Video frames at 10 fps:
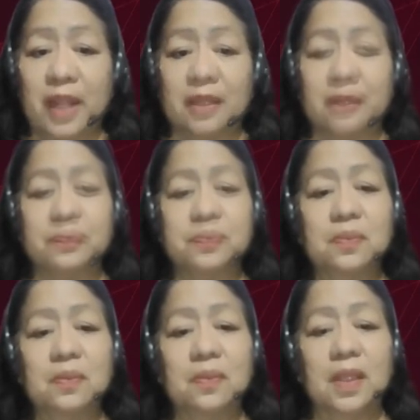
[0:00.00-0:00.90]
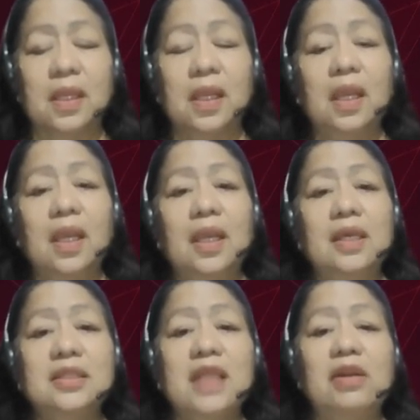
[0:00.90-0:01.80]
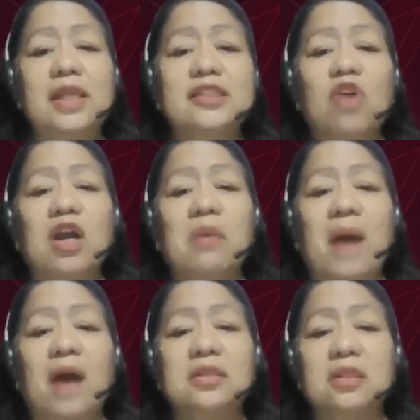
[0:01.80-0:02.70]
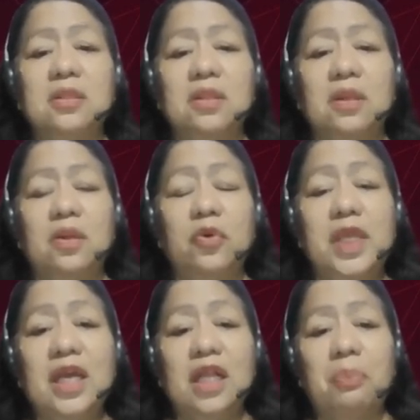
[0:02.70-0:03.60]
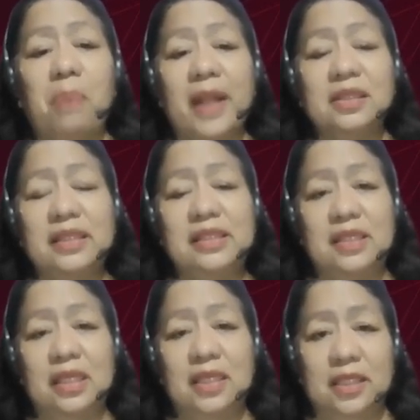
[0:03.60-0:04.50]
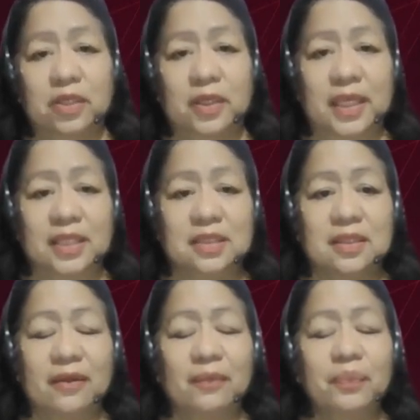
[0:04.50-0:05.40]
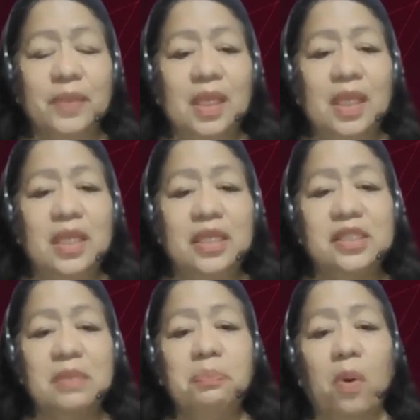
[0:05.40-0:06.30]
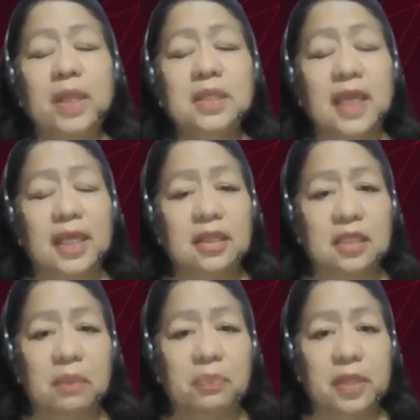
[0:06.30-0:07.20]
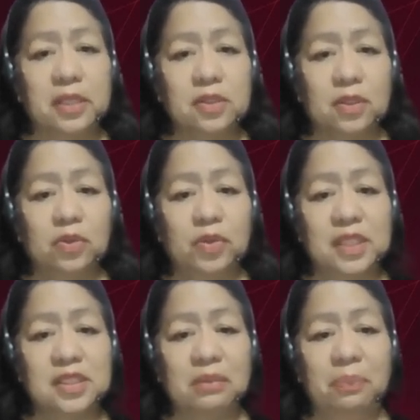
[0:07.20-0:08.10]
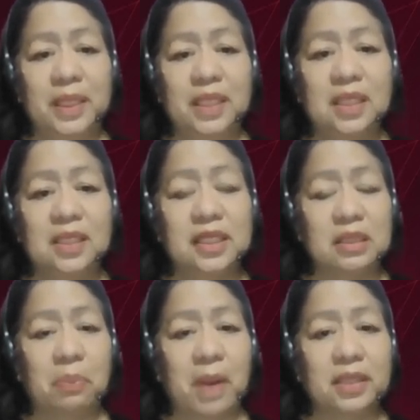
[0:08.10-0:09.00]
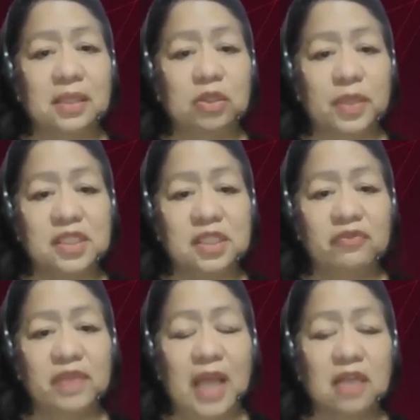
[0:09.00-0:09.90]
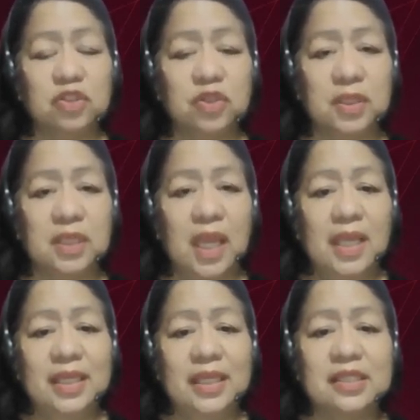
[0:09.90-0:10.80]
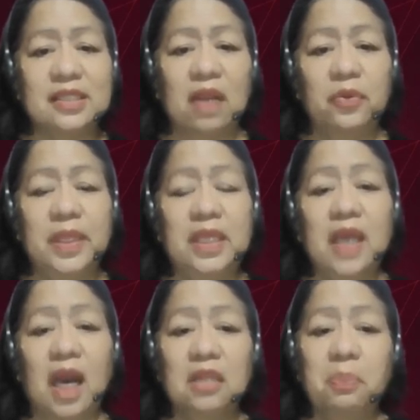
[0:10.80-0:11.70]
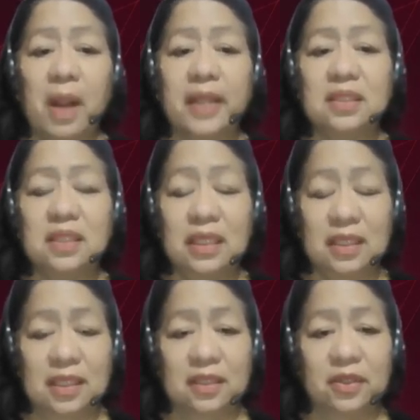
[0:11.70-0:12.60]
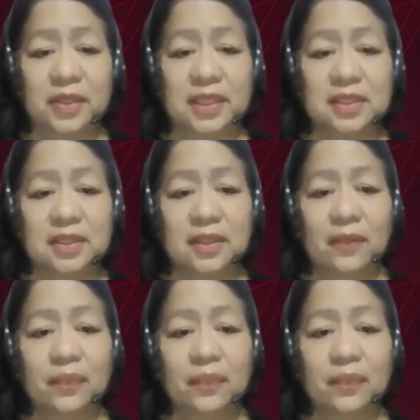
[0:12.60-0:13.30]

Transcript: Park. Now let's talk about real parties in interest. It is important that a person who is impleaded as a party to a civil action is a real party in interest.